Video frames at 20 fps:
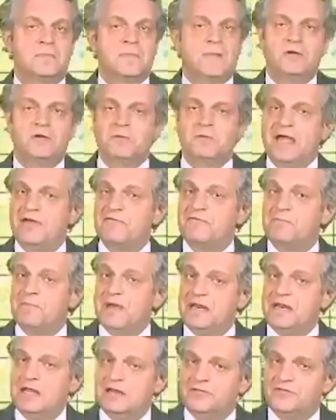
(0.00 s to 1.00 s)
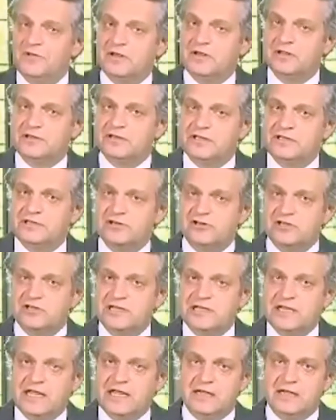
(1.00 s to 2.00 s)
and we have many difficult
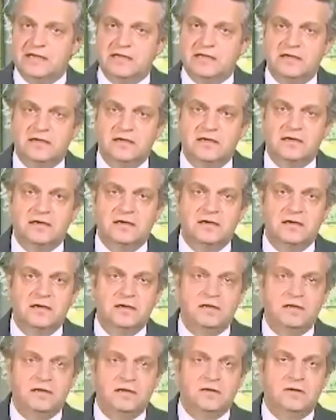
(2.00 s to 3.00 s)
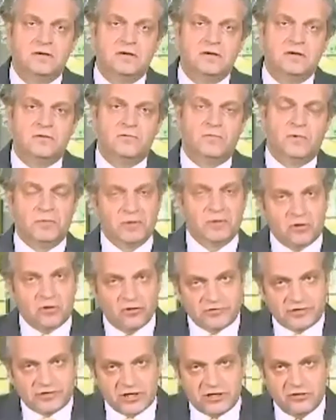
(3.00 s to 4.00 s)
decisions ahead. We will
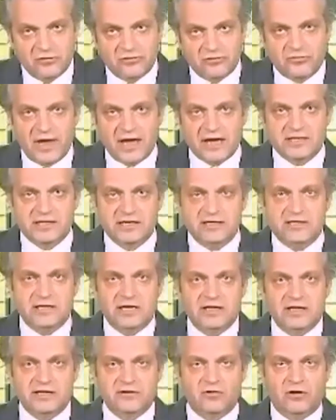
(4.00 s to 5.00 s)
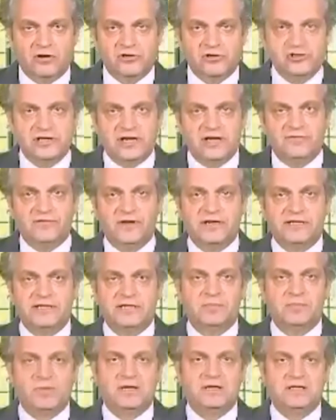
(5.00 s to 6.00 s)
continue to exercise caution and
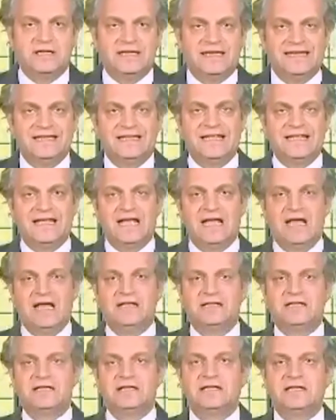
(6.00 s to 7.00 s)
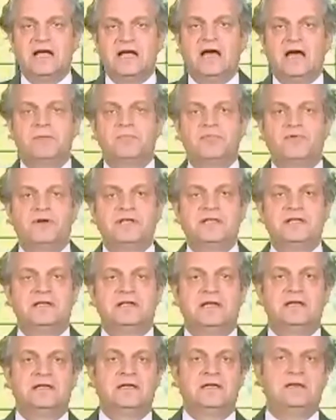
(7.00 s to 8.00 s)
flexibility as this
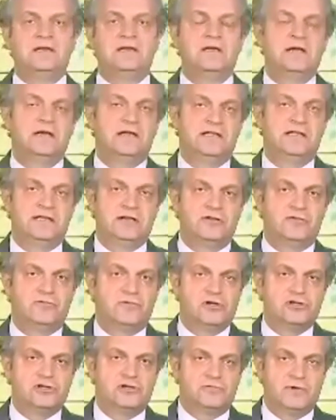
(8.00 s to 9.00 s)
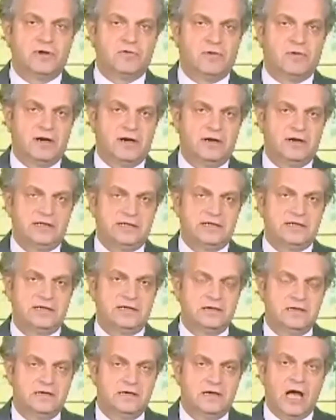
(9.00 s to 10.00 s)
unprecedented situation requires.
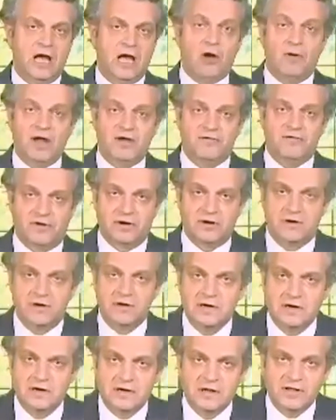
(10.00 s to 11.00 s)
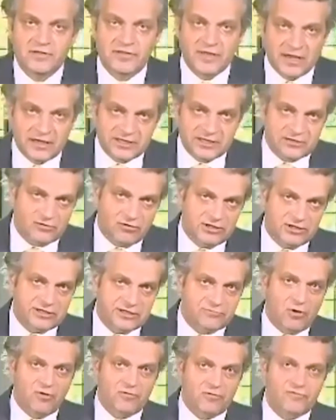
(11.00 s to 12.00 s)
However, thanks to our
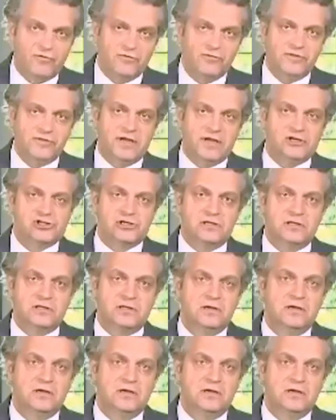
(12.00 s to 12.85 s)
strong foundation,